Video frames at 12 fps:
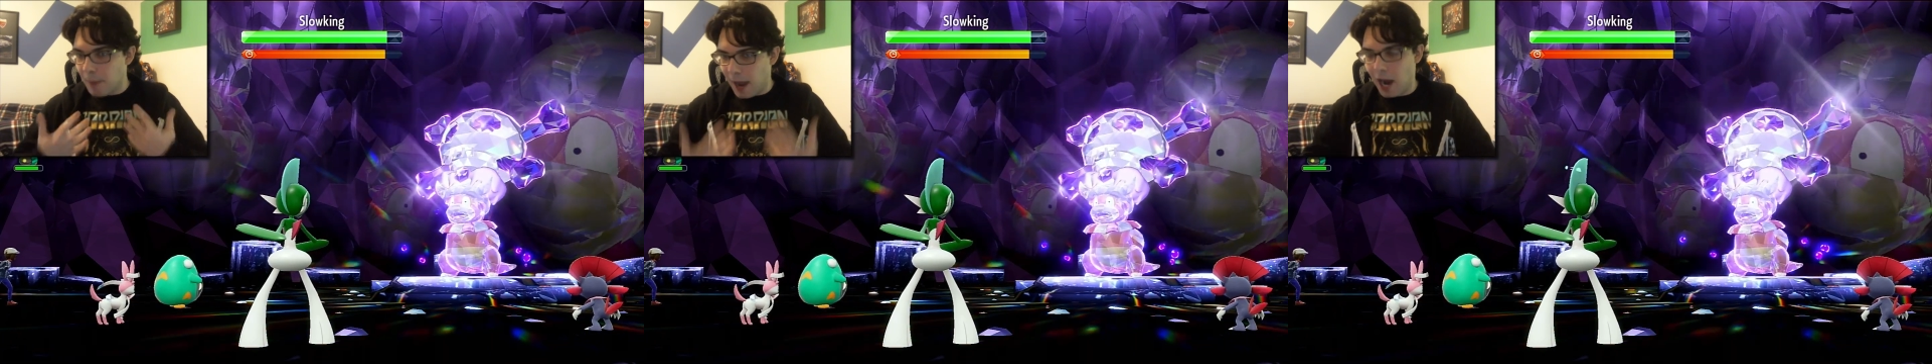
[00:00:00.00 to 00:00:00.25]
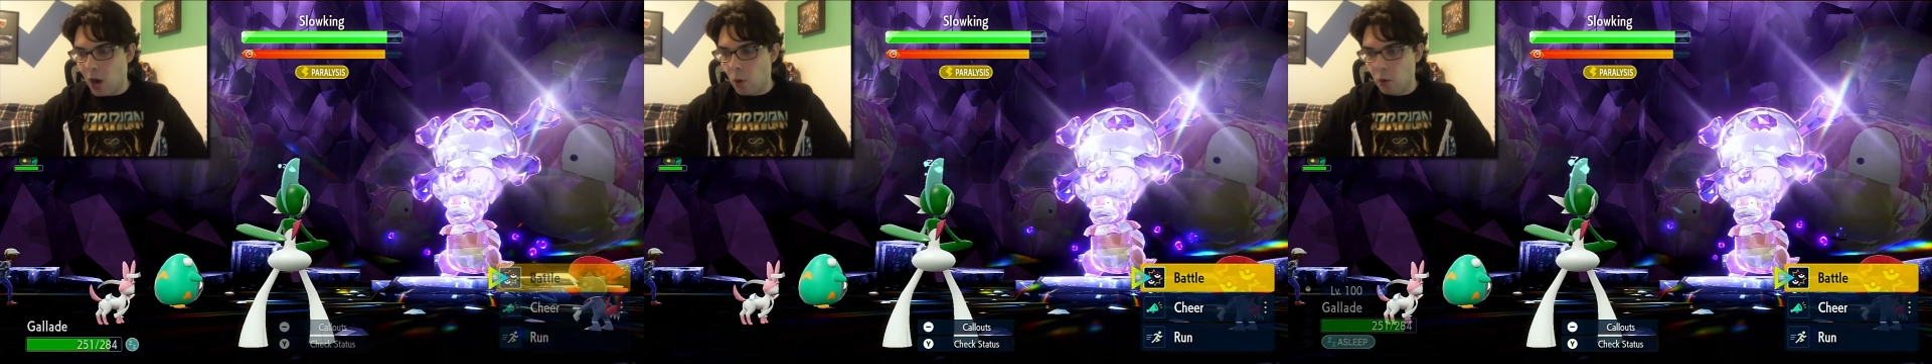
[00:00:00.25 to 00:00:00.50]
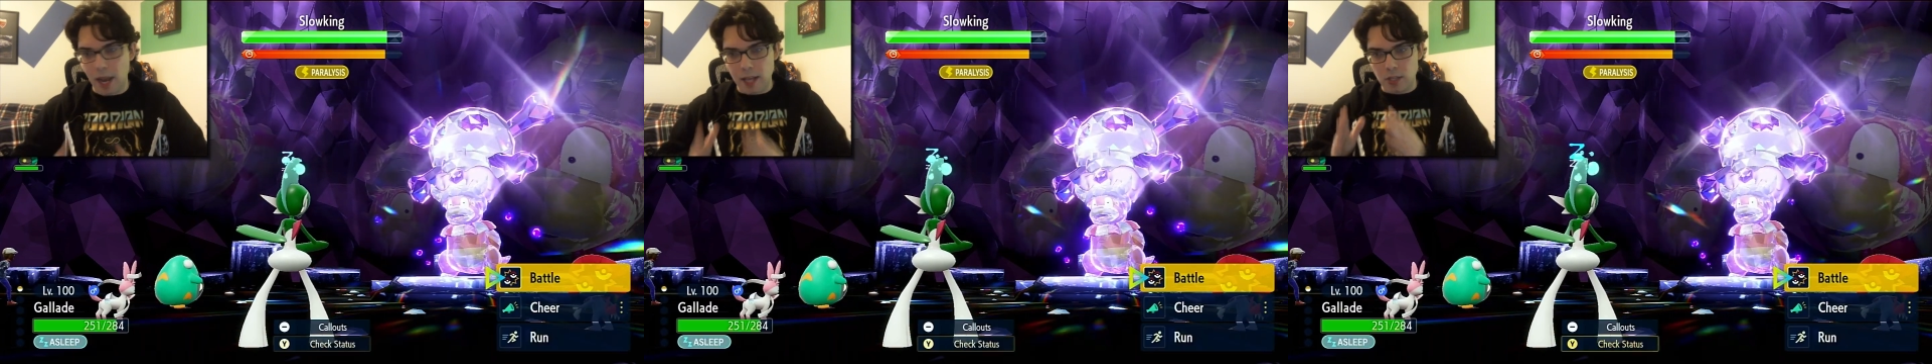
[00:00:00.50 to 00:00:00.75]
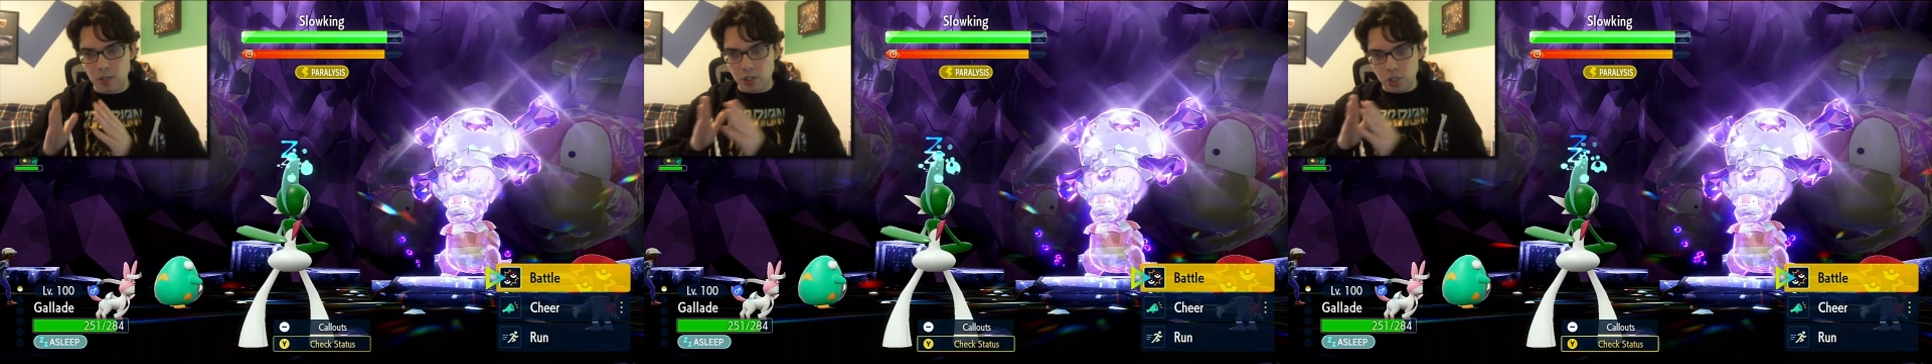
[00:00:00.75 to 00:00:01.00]
power
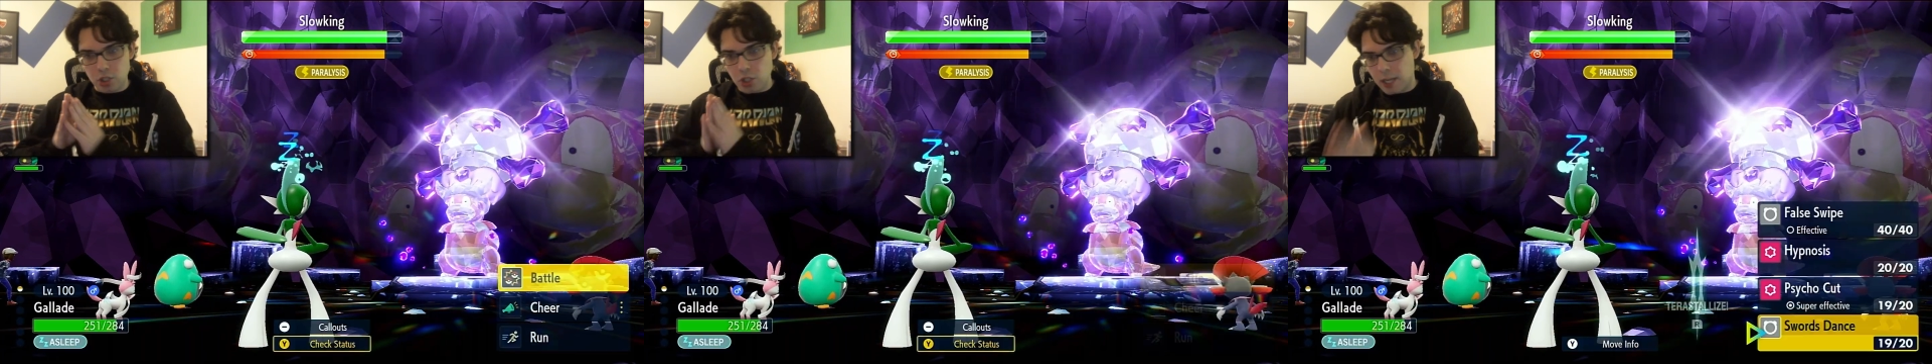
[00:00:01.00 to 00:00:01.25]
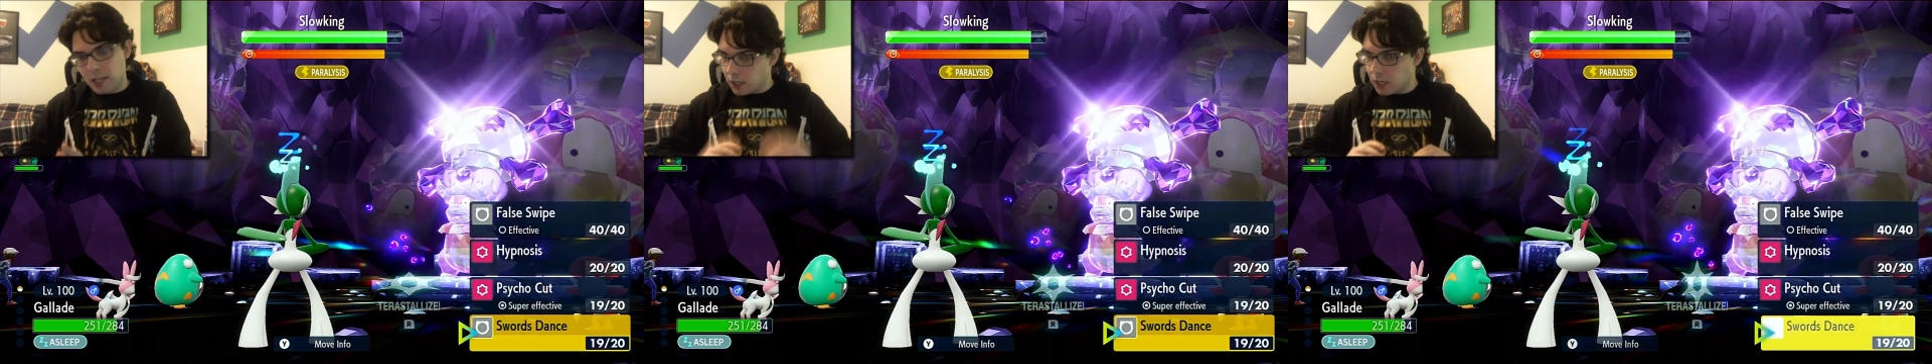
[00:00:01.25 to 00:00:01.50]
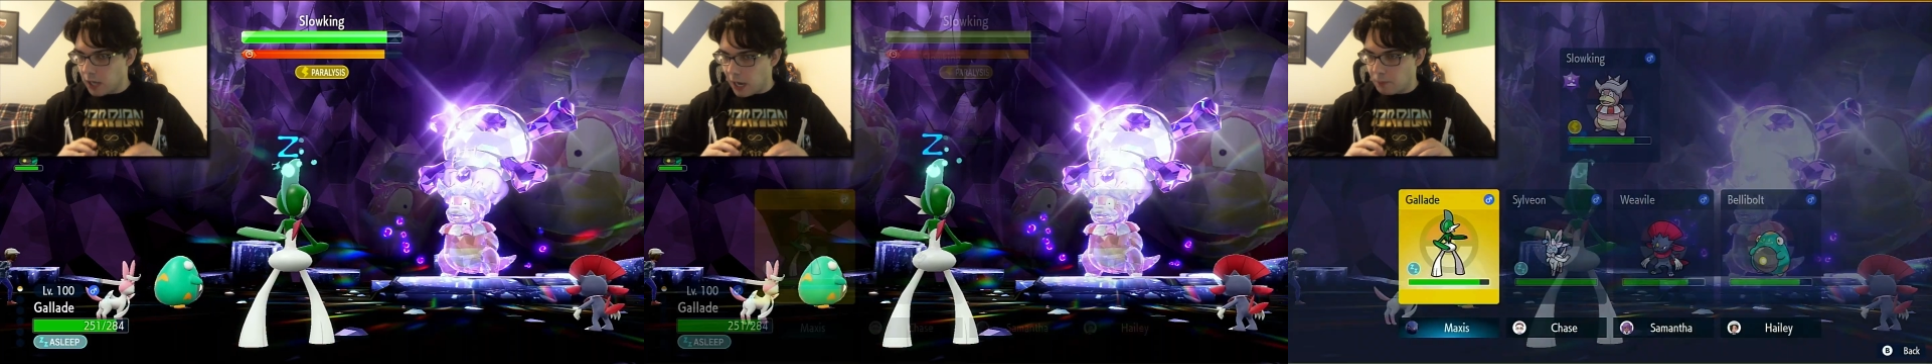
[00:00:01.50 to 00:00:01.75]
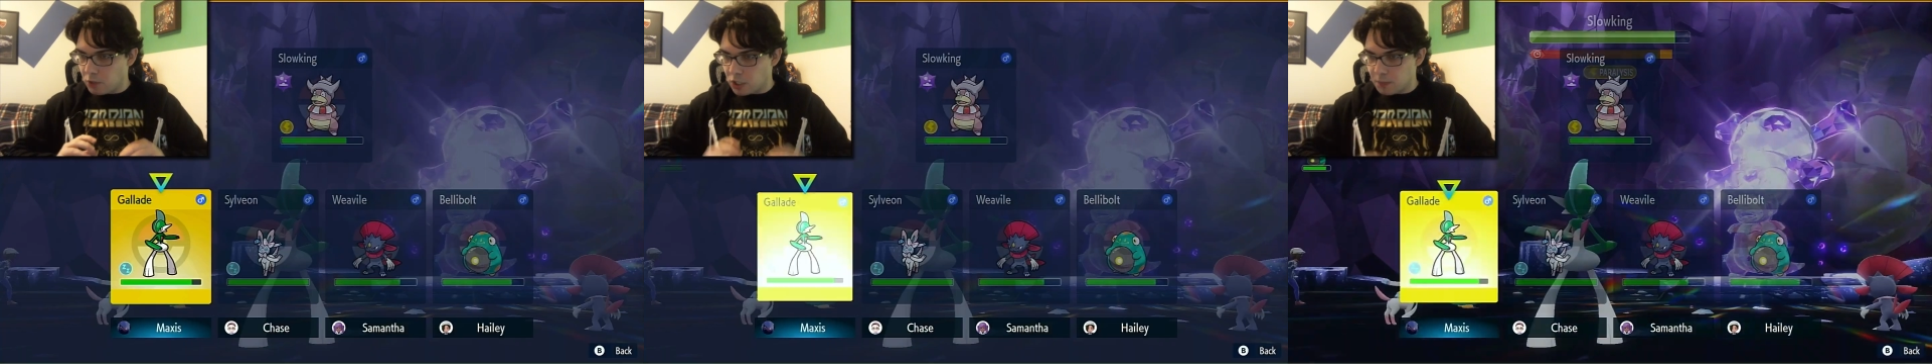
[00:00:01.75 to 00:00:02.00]
as Psychic
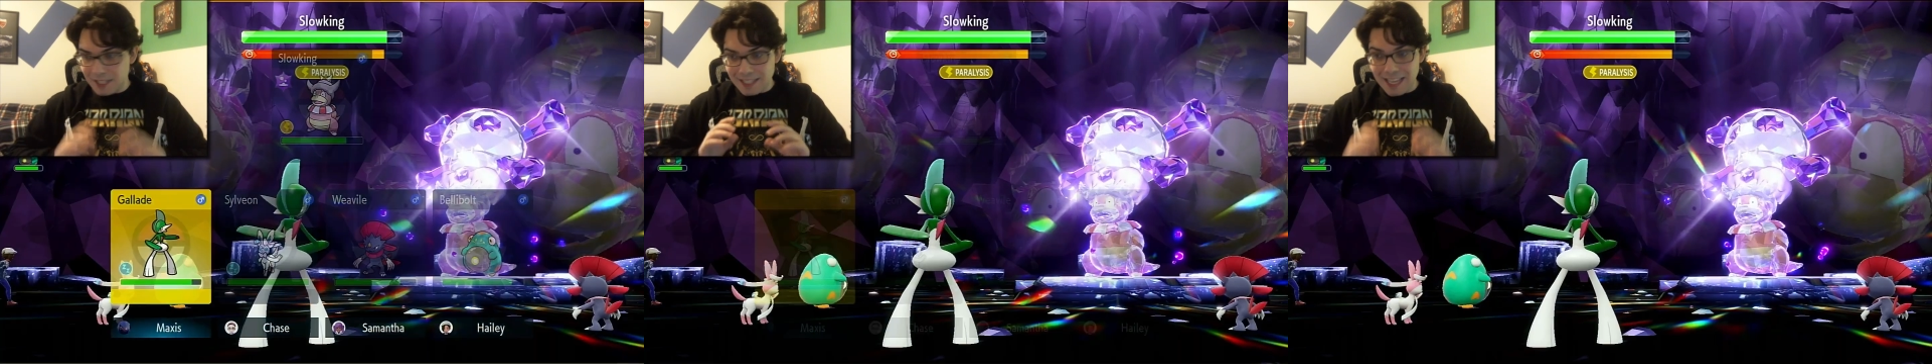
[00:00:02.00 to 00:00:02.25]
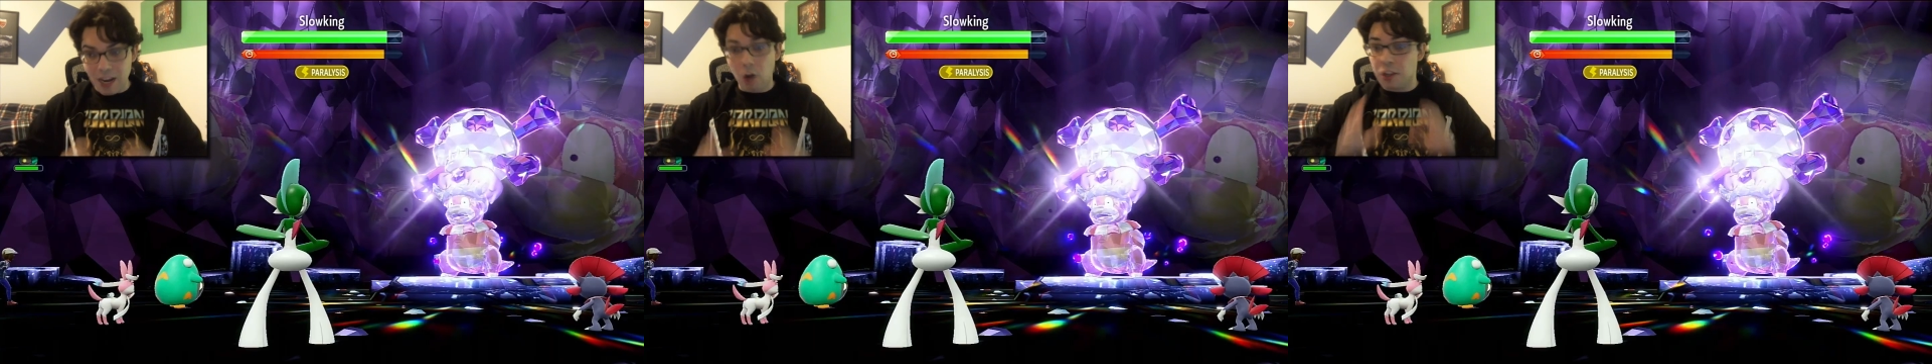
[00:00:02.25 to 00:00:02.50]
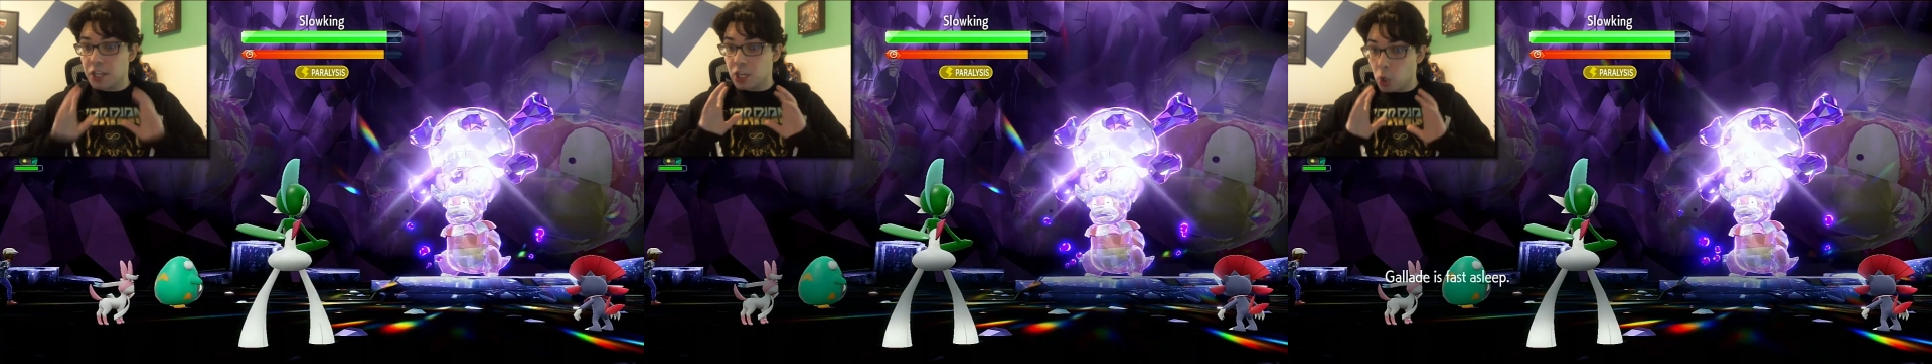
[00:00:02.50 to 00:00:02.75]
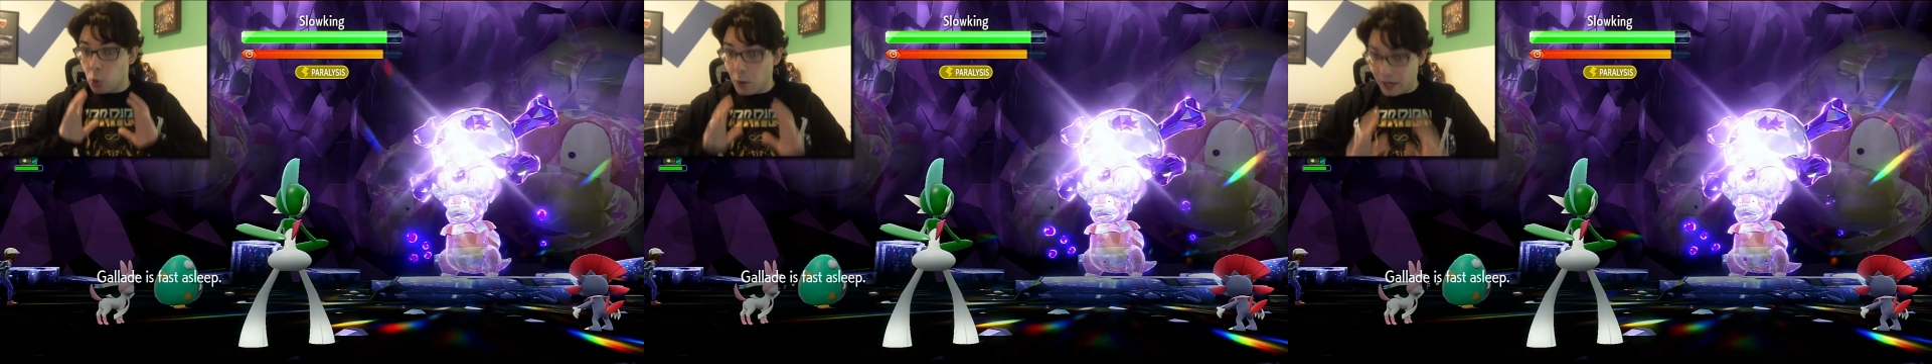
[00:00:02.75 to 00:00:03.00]
options because they are the
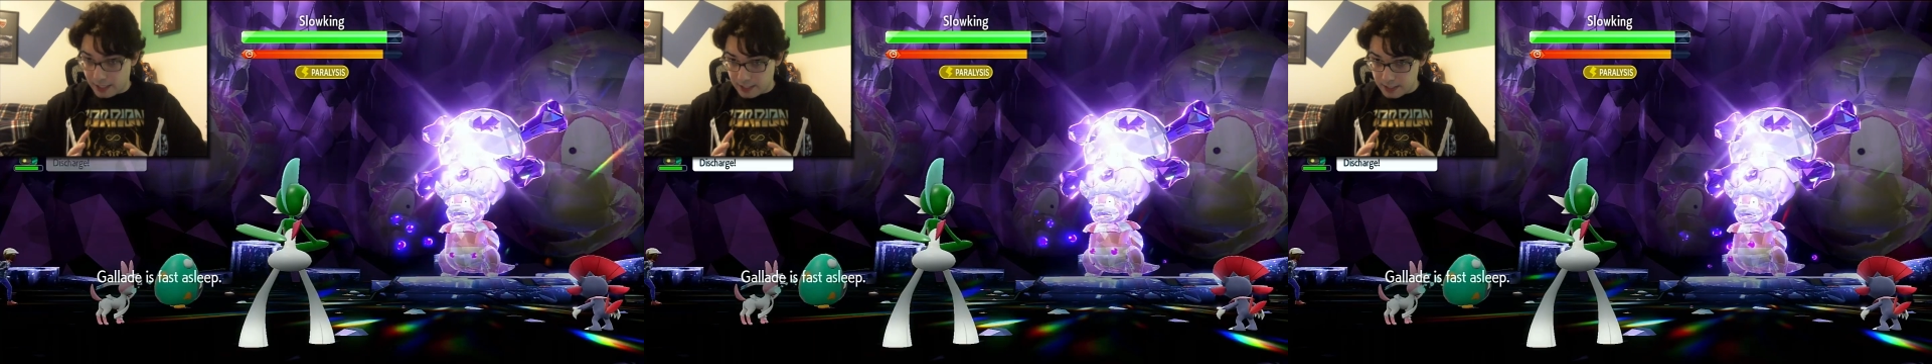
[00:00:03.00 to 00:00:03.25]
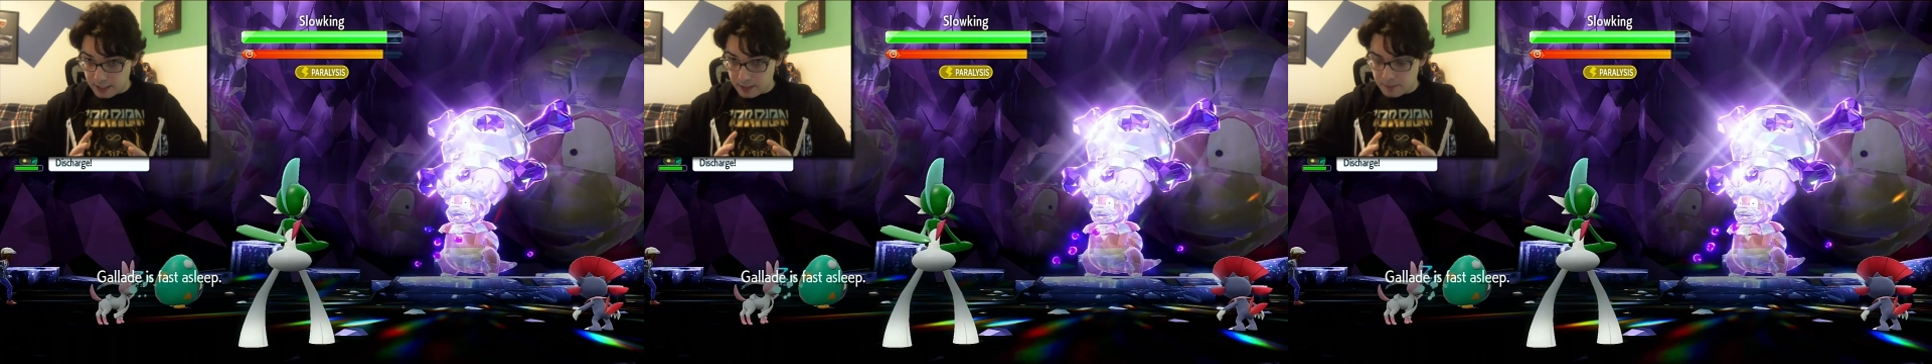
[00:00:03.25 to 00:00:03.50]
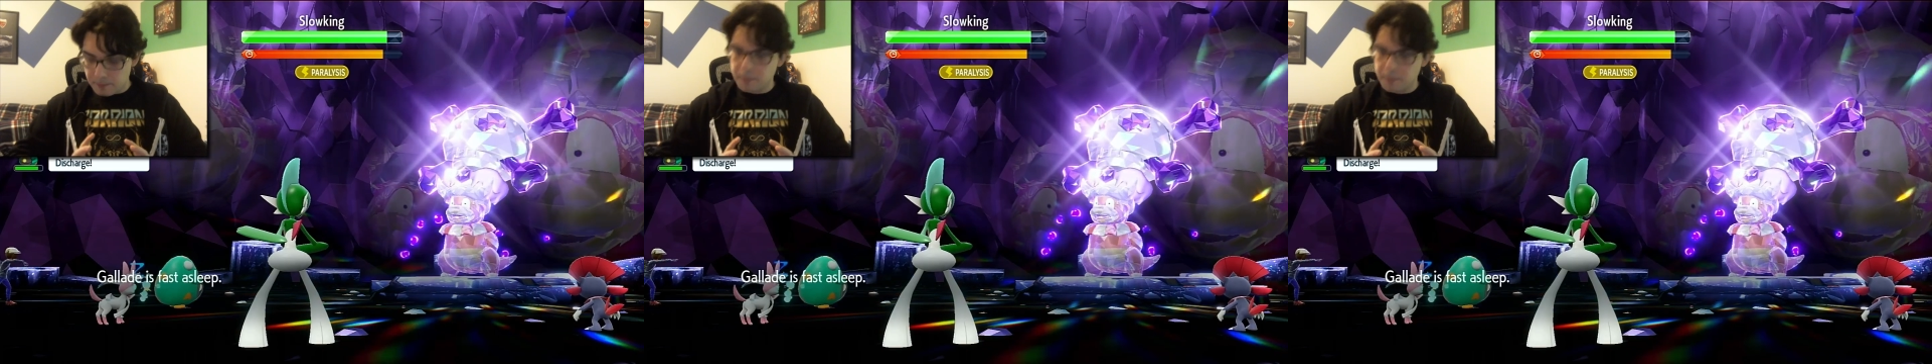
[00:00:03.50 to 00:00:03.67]
quickest.